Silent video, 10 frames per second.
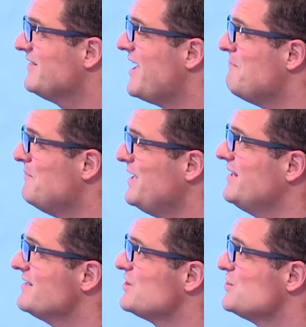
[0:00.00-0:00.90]
That
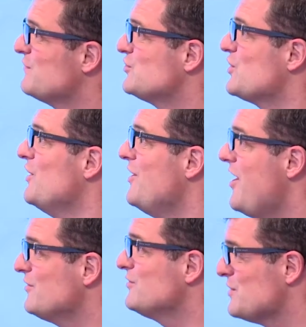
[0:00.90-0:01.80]
means that you've got your
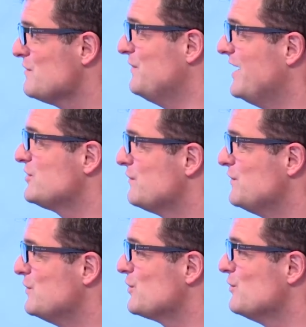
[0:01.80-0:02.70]
long-term financial
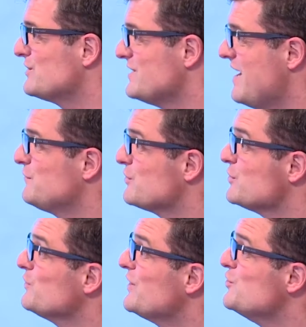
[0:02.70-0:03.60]
future looked after
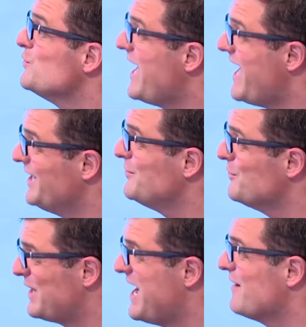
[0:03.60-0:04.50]
so that you can
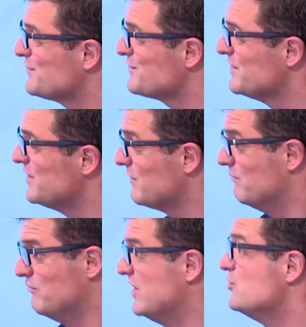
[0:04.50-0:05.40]
look after, you
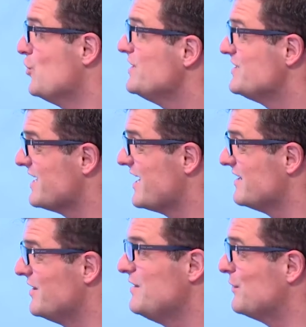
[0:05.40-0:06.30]
can enjoy
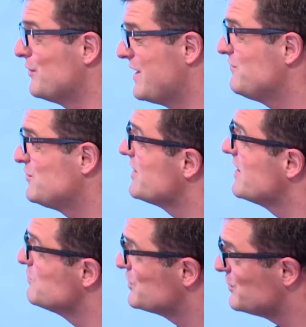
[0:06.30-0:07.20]
today, not even look after
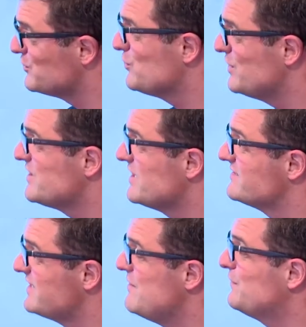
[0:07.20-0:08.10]
today, but you can enjoy today
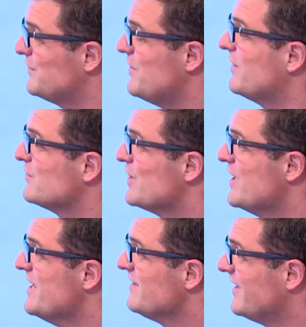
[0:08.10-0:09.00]
safe in the knowledge
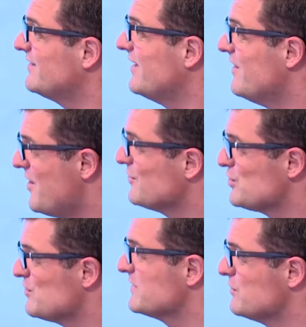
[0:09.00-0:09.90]
that the long
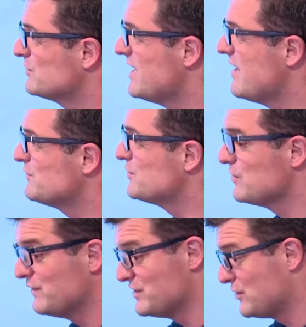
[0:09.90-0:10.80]
term is looked after.
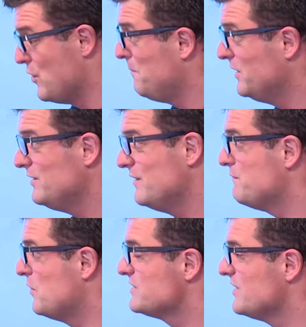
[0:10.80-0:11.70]
So if it's a couple, you've
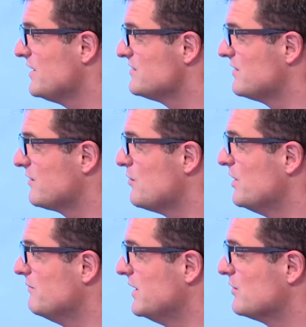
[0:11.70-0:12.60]
both sides of the
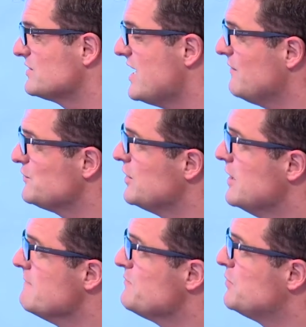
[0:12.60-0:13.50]
coin being looked after.
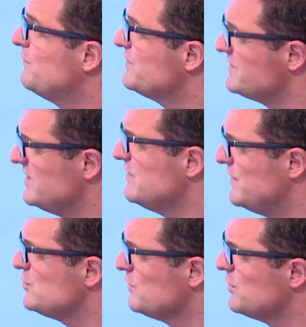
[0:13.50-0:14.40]
But if it's an
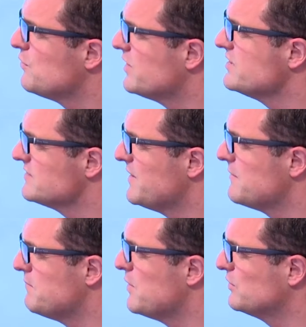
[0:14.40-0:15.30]
individual who worries
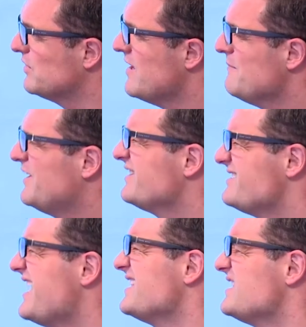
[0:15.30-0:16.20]
about both, because
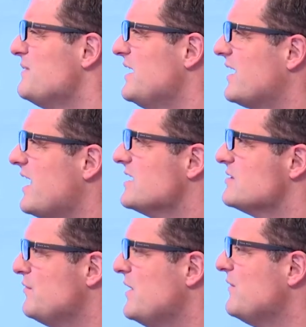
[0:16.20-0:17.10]
tends to be a
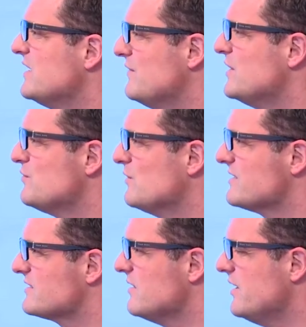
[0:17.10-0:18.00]
case, if we have
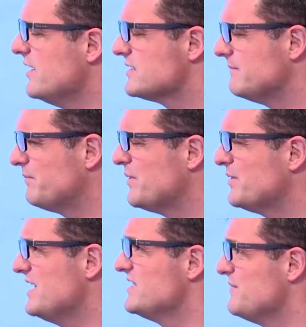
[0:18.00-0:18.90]
individuals as clients, what
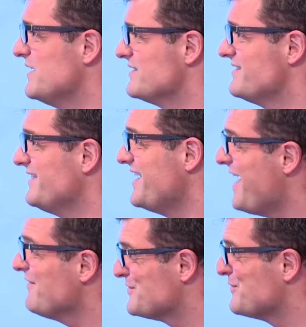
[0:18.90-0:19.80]
tends to be is, is that they
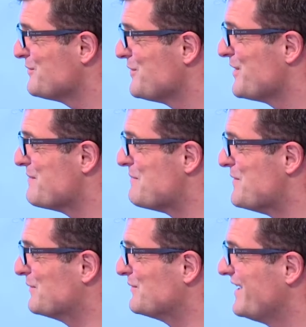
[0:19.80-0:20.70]
have to look worry about
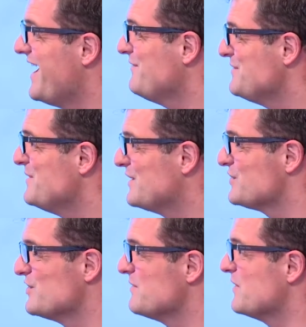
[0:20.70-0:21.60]
both. They have to be
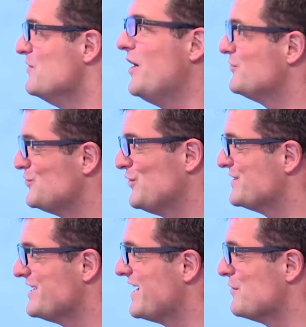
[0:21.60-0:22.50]
concerned about not enjoying
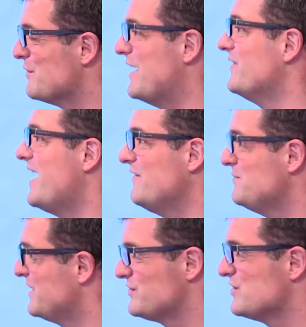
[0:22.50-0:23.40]
today enough, and they have to
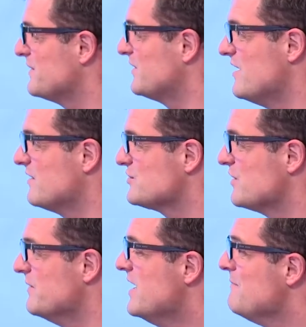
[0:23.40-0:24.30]
be concerned about the long
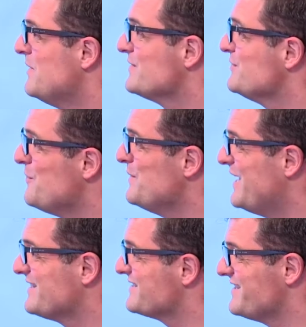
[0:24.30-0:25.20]
term because nobody
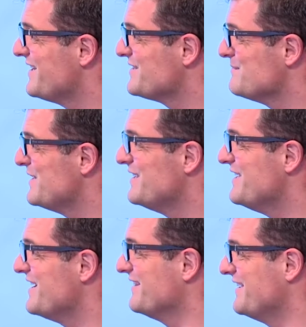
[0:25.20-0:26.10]
else is there to be the
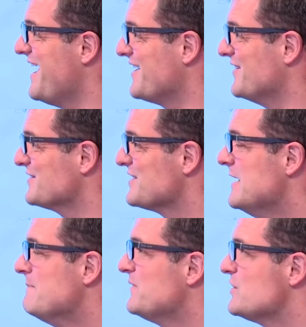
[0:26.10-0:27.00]
yin and the yang on it.
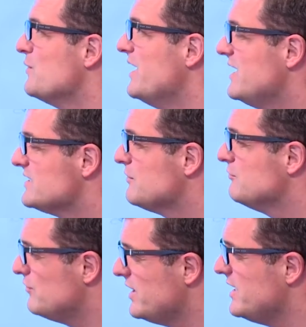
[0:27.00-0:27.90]
So it is a
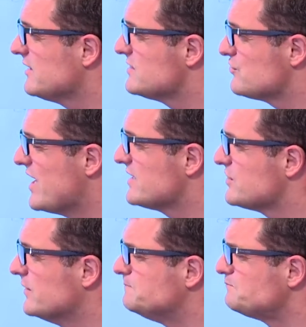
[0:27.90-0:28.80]
real
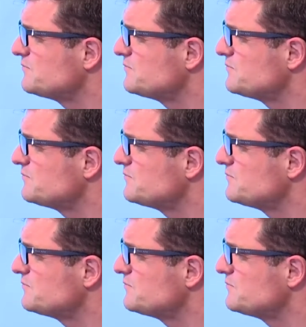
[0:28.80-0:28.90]
stressor.